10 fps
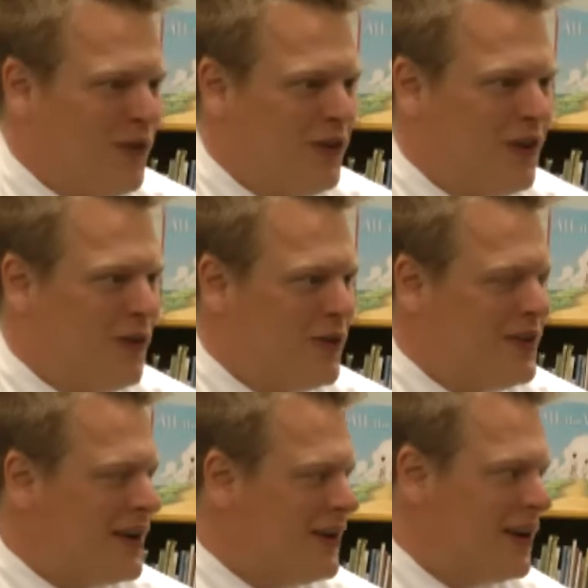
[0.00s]
with
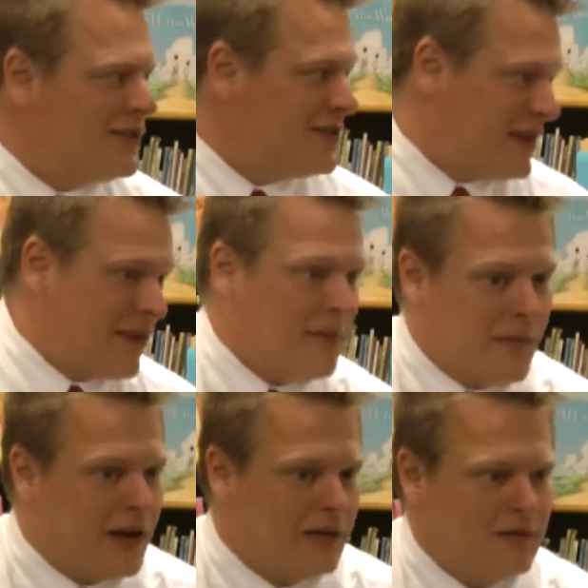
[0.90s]
technologies. I've got
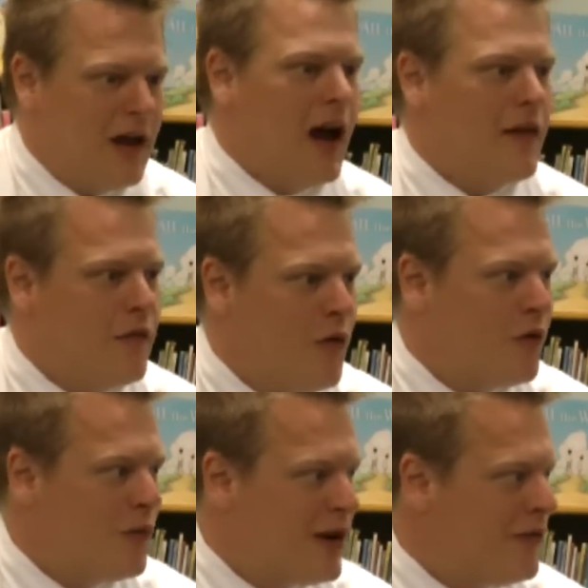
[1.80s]
my
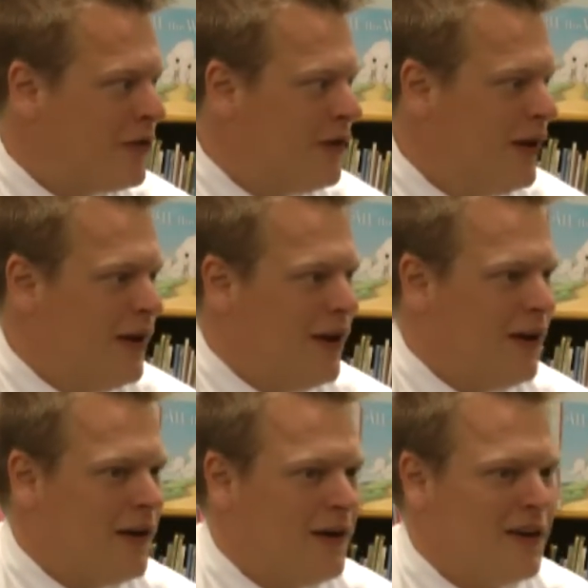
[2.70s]
iPhone, whatever,
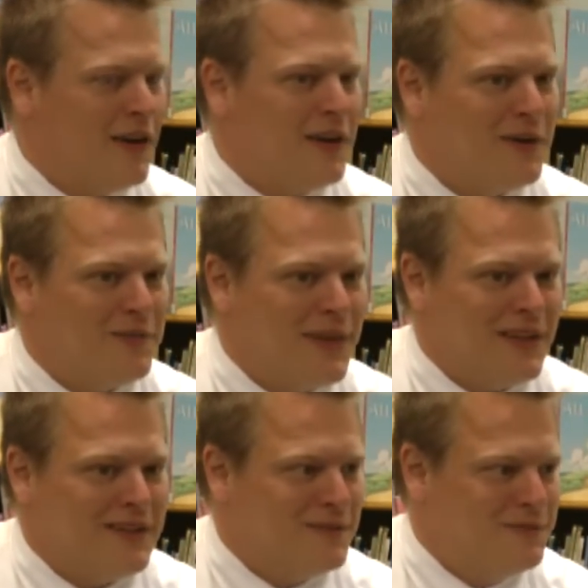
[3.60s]

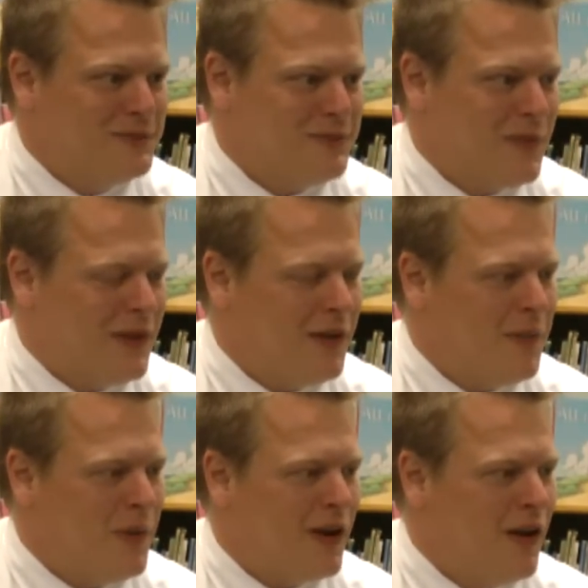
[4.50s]

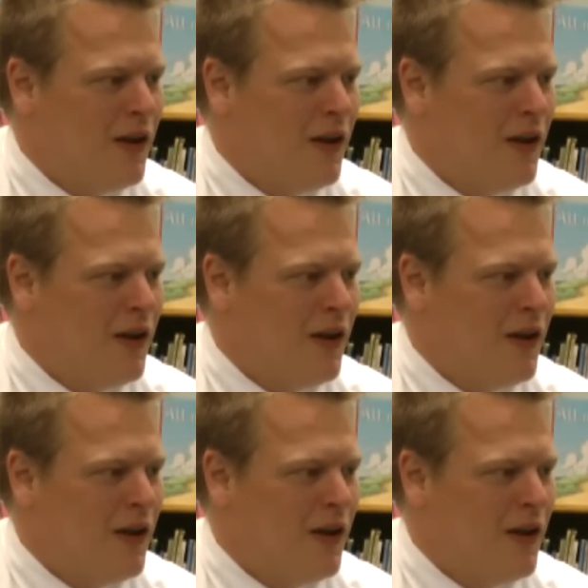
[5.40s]
but